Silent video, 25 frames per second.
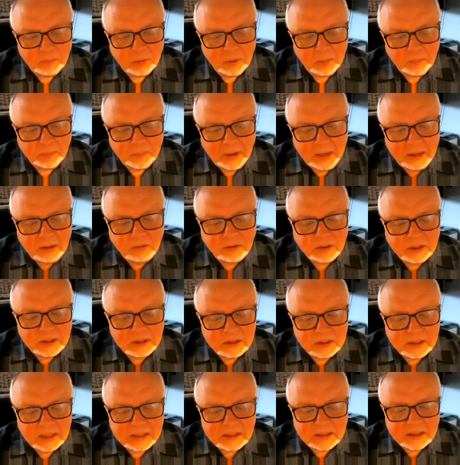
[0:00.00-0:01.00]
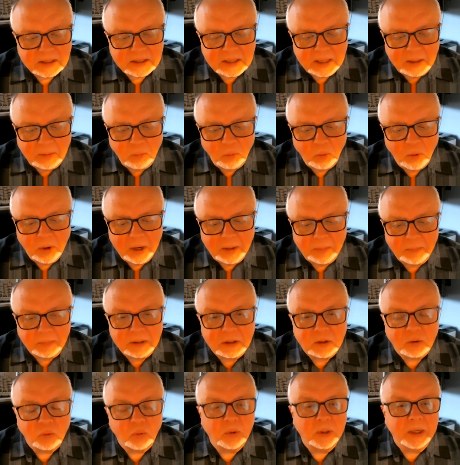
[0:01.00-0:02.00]
proposes that somewhere
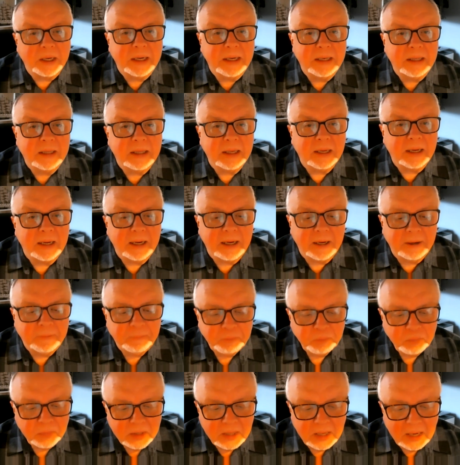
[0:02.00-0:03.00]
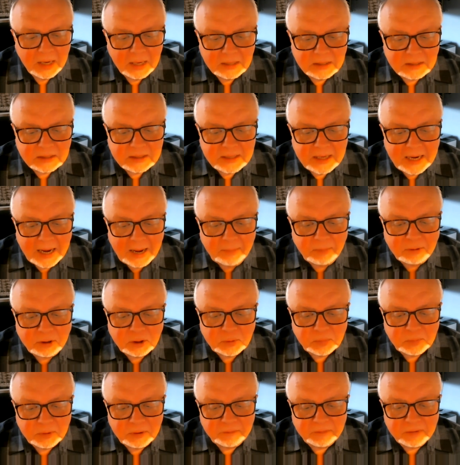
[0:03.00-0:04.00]
between the
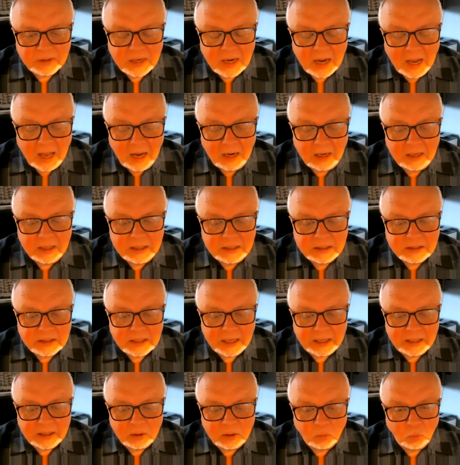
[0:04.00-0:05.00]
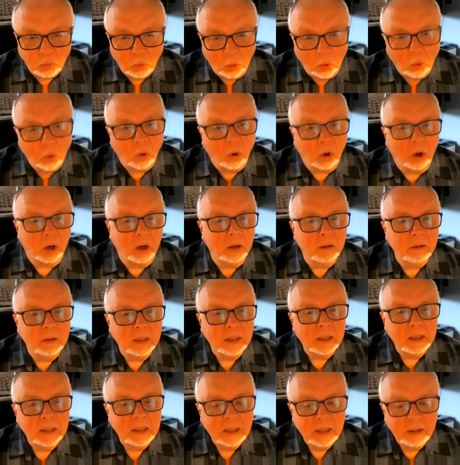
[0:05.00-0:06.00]
establishment of the colonies and the war,
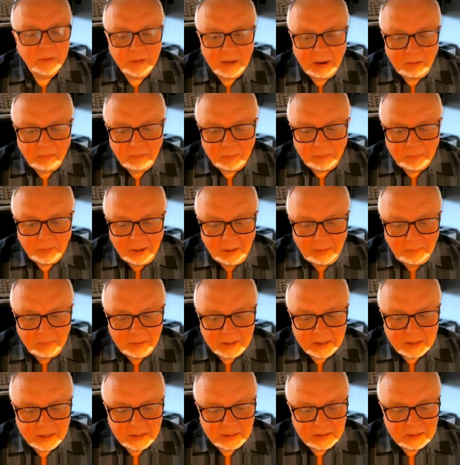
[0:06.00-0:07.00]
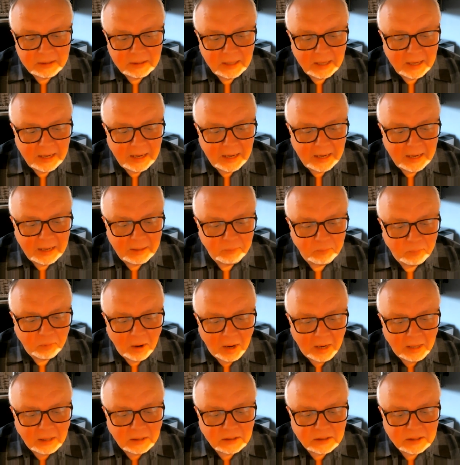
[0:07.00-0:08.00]
that Republican and
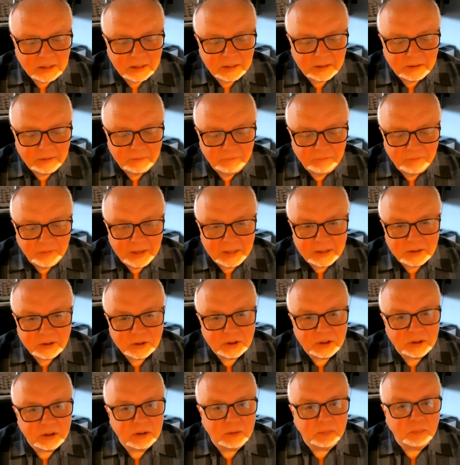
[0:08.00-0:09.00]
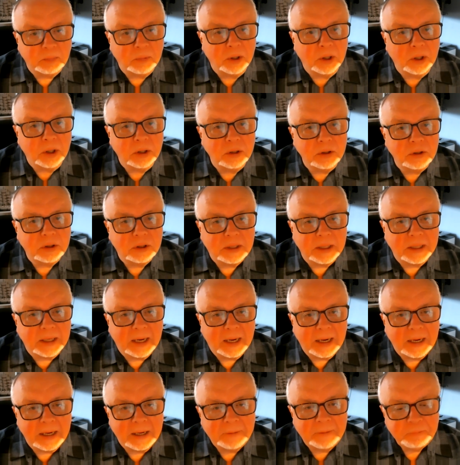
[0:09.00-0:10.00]
Protestant convictions merged in
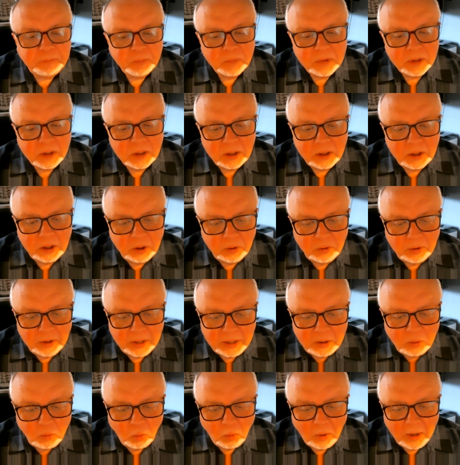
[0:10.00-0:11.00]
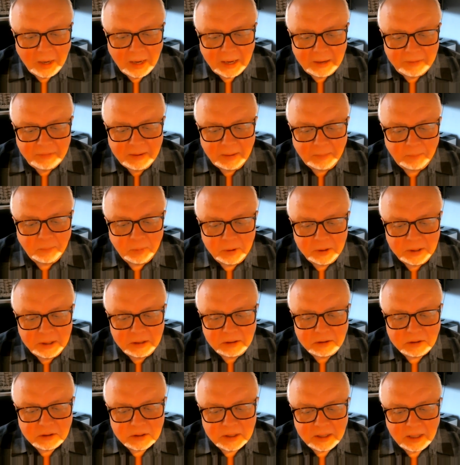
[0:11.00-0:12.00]
a unique way that
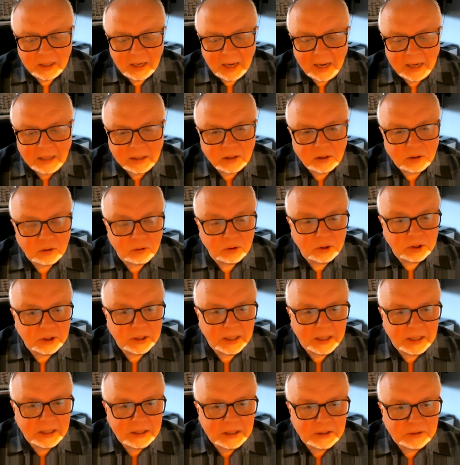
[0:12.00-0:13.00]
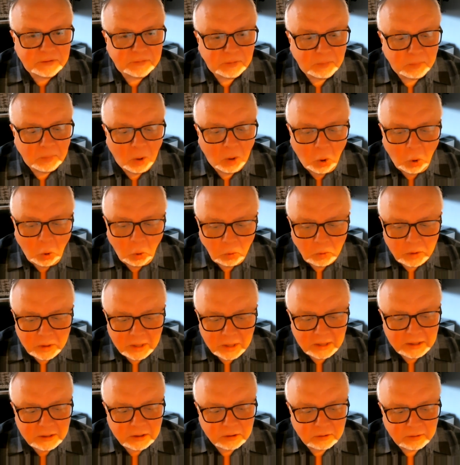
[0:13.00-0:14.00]
produced theological change from old
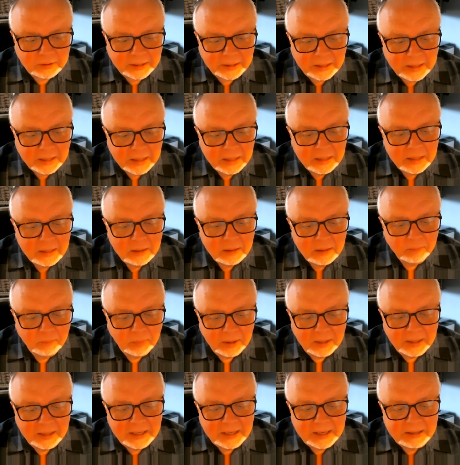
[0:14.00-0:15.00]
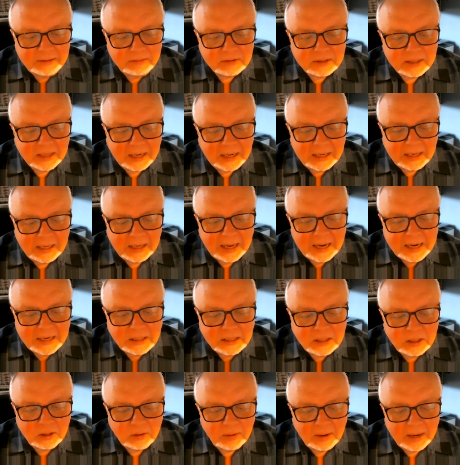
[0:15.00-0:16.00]
country beliefs and
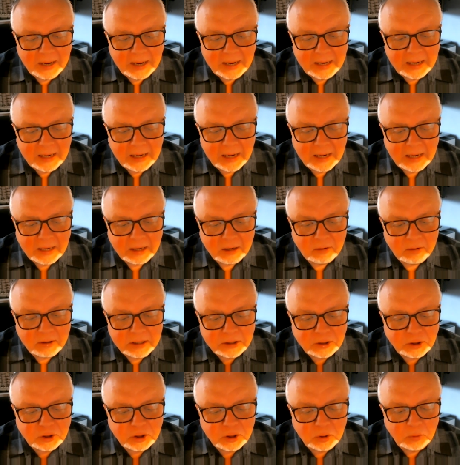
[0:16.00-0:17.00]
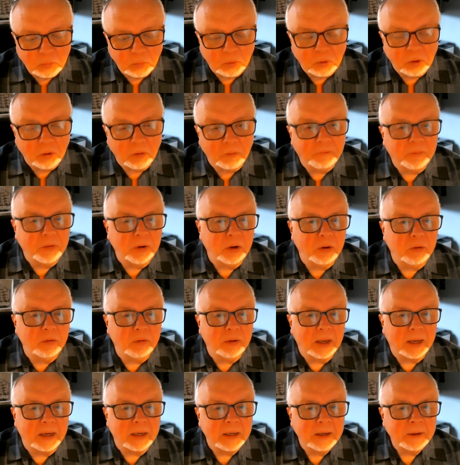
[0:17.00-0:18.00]
led to a Christian worldview
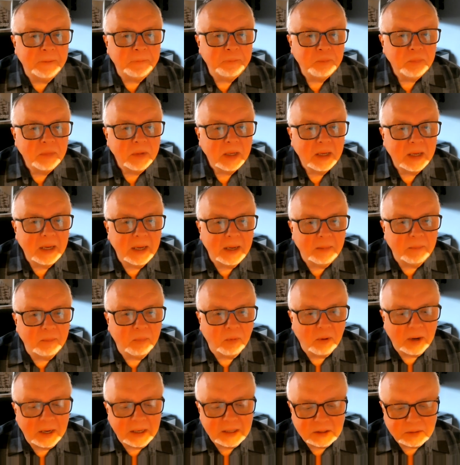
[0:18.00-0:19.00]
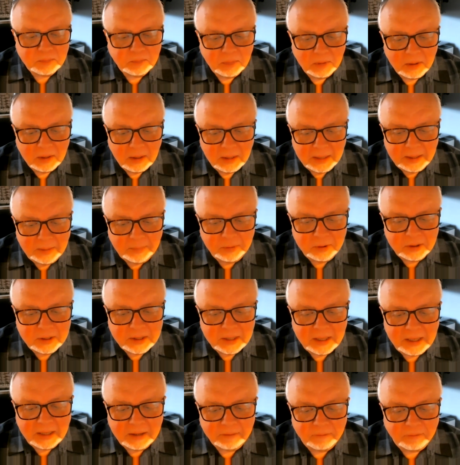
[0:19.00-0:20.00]
that embraced
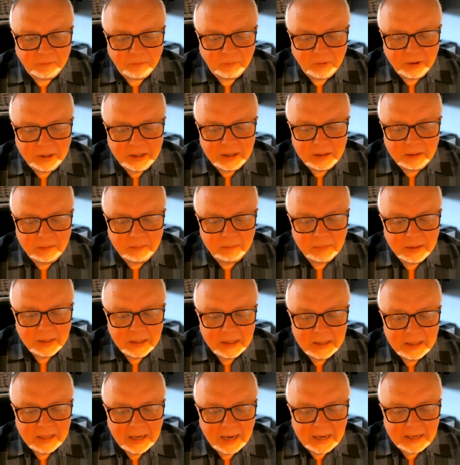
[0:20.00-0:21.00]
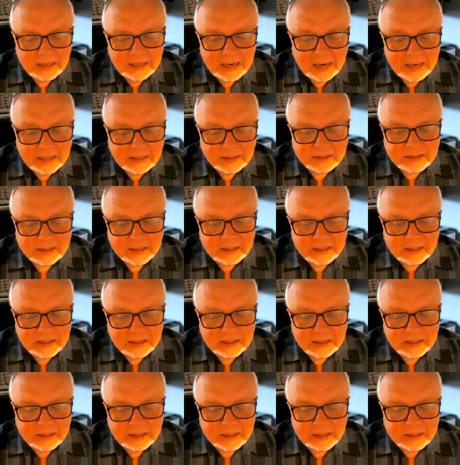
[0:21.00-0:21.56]
liberty and freedom as